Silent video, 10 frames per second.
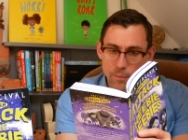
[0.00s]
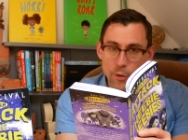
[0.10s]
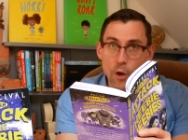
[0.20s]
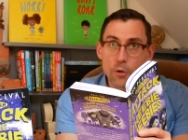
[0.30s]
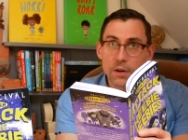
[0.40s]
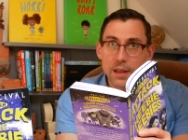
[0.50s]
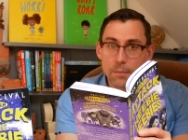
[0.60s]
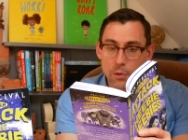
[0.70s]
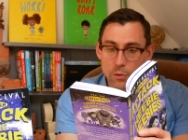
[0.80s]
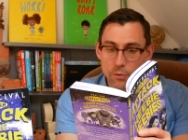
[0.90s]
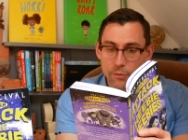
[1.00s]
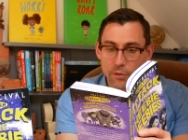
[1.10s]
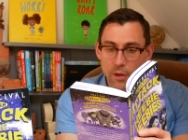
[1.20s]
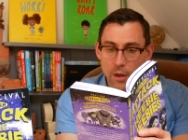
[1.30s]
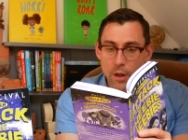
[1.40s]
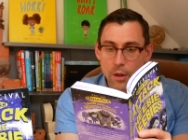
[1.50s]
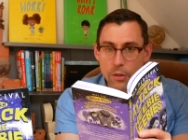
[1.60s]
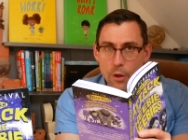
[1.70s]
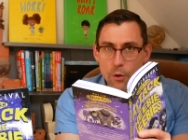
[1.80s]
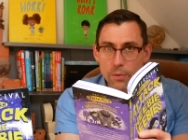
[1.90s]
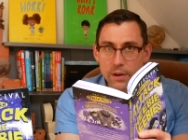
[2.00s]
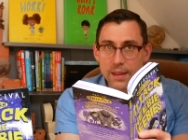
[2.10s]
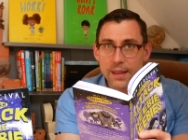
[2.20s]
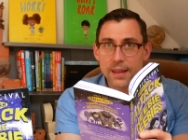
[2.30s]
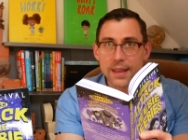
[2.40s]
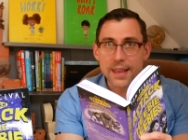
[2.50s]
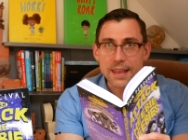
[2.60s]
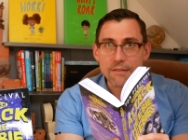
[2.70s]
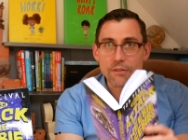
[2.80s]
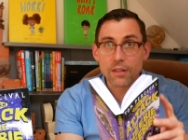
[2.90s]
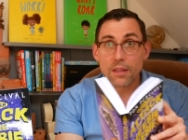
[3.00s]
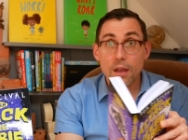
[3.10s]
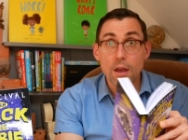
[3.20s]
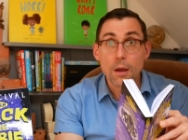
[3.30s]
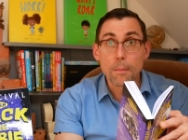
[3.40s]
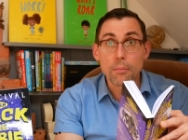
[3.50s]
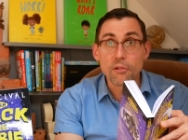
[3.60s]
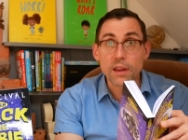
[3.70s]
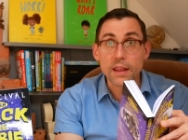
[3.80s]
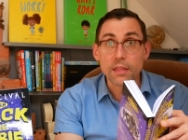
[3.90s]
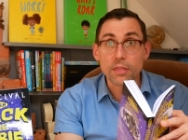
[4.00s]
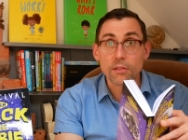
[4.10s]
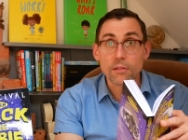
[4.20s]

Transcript: Nobody moved. Nobody even breathed.